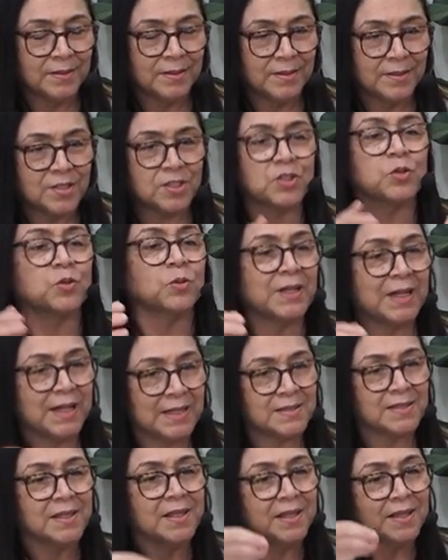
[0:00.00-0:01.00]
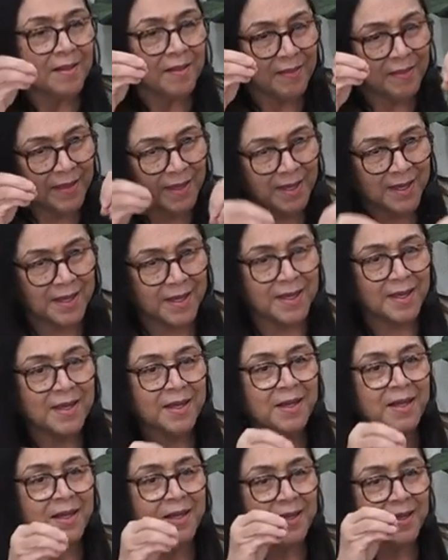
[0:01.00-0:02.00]
so that they
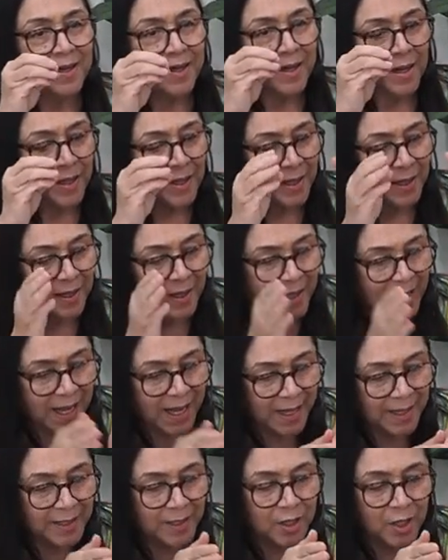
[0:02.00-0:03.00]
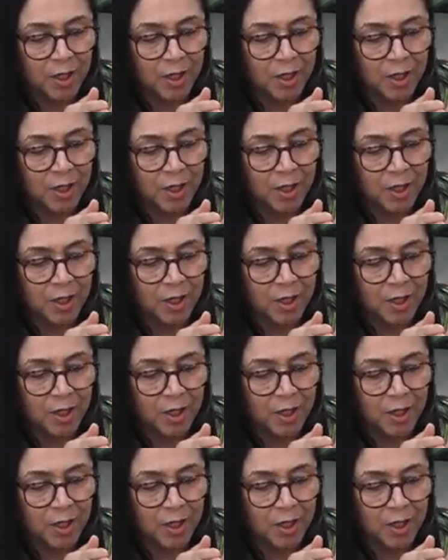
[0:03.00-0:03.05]
line